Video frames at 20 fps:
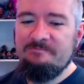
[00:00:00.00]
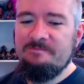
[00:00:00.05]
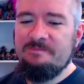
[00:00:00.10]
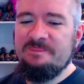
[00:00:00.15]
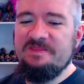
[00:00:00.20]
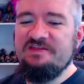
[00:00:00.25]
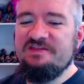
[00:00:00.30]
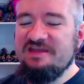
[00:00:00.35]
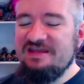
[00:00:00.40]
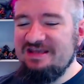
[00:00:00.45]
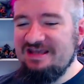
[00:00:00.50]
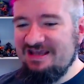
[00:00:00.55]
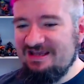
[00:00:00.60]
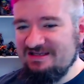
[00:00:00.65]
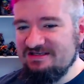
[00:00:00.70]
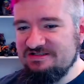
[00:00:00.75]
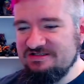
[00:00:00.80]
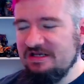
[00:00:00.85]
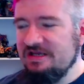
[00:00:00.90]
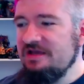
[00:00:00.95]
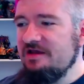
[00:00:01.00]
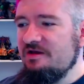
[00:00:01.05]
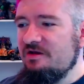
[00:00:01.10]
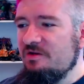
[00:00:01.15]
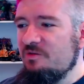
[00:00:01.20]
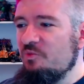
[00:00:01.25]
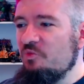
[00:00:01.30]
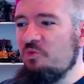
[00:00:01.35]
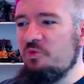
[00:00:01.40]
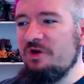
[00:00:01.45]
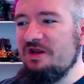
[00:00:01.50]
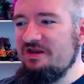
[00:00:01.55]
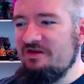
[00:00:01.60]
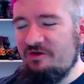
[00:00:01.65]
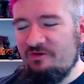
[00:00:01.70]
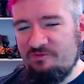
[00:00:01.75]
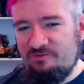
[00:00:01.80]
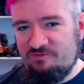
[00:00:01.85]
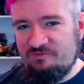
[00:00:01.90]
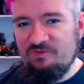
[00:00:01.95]
The thing is, we
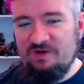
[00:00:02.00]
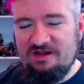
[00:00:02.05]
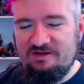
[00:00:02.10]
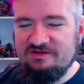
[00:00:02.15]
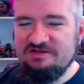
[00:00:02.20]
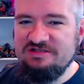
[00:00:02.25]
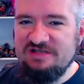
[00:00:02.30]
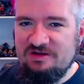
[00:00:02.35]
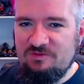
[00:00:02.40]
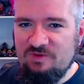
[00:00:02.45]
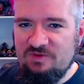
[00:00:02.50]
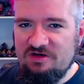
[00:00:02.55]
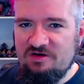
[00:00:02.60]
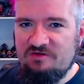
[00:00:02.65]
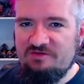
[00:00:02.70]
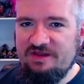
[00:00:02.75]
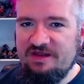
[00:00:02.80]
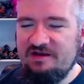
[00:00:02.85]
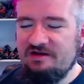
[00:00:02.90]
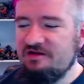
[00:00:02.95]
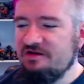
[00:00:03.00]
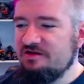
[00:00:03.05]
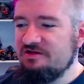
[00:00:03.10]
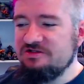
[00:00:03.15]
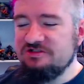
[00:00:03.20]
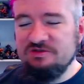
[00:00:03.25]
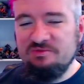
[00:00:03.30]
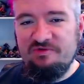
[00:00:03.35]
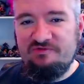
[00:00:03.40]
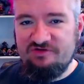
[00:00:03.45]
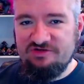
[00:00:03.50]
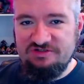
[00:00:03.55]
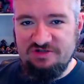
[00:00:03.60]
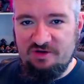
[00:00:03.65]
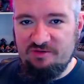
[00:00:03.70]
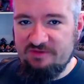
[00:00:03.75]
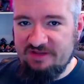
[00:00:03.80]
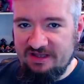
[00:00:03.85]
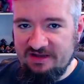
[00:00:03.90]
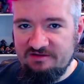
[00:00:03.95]
know, well, I say we know that, some of us
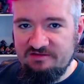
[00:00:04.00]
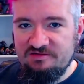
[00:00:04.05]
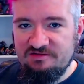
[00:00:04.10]
know that,